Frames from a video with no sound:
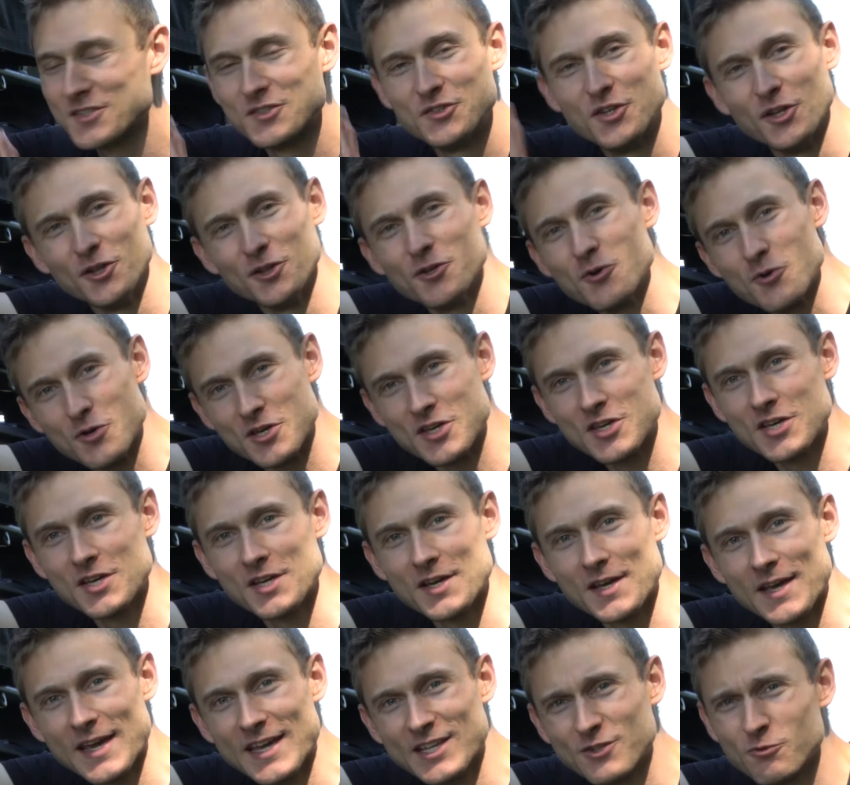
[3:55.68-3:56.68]
the look,
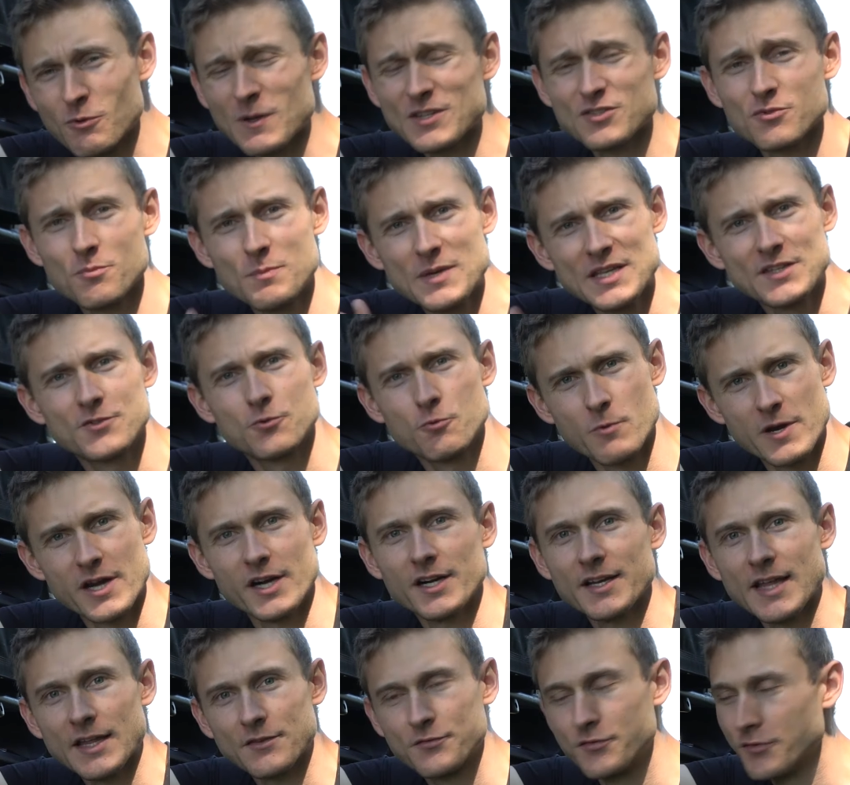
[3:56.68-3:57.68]
it was a bit
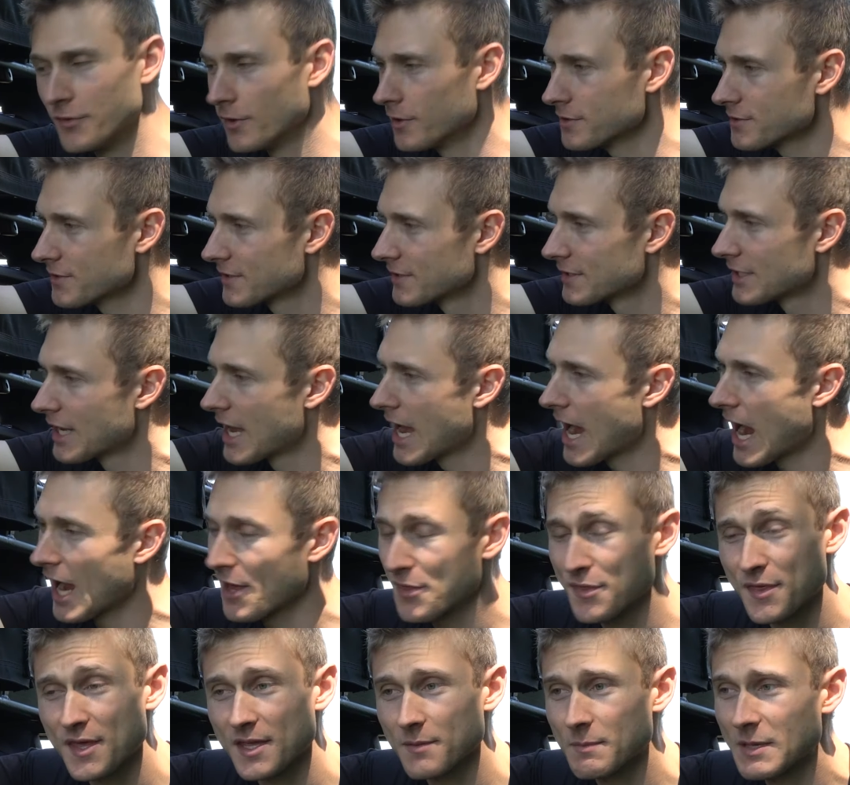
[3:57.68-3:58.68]
weird at first,
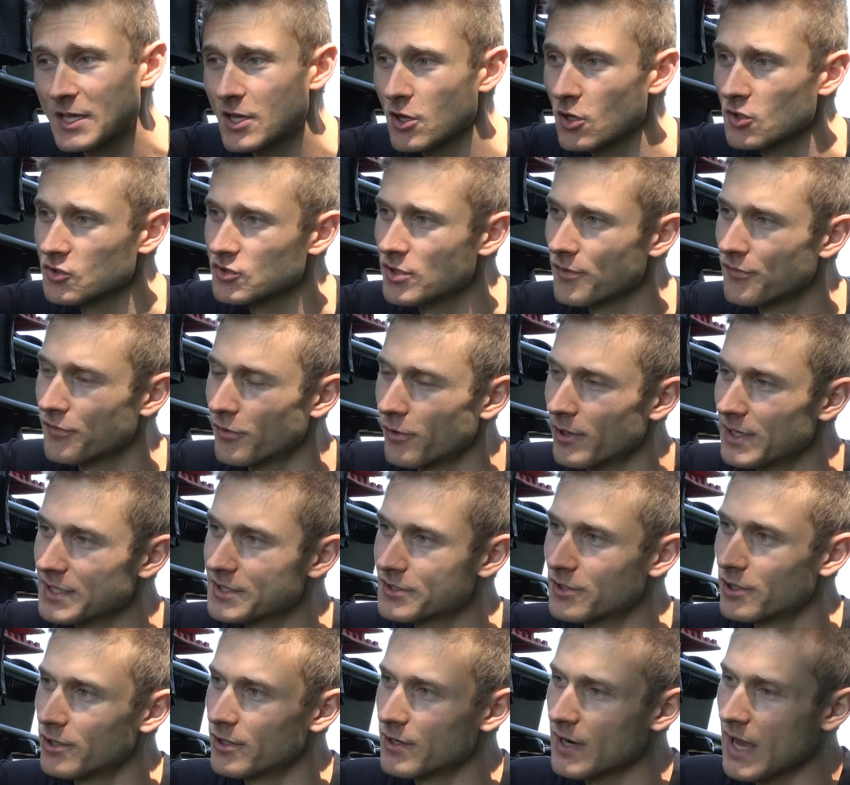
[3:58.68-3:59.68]
I think because the
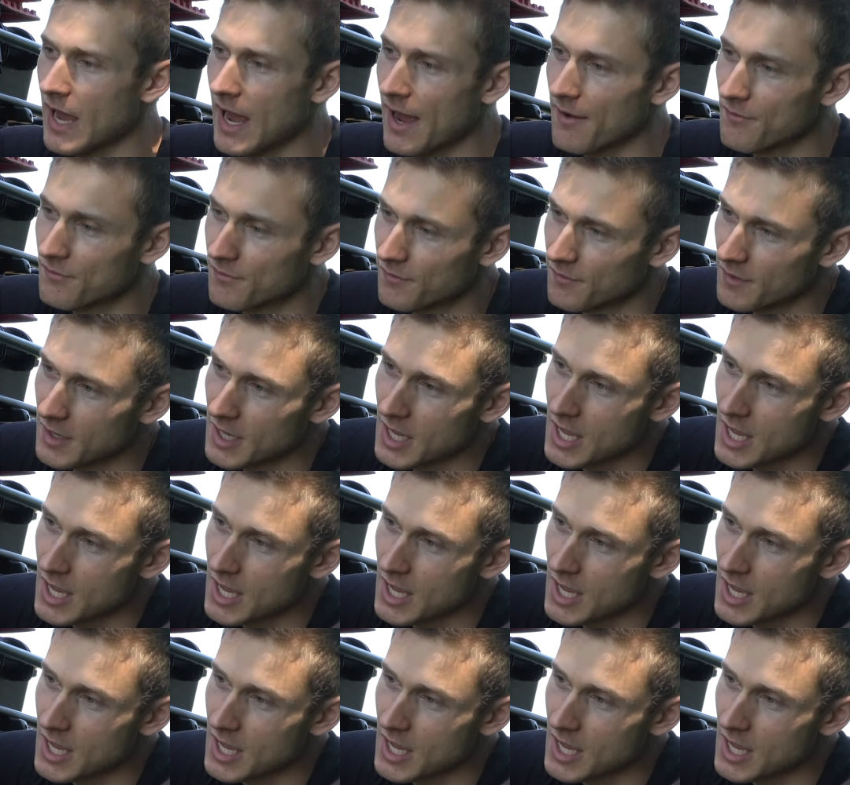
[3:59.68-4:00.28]
Forester have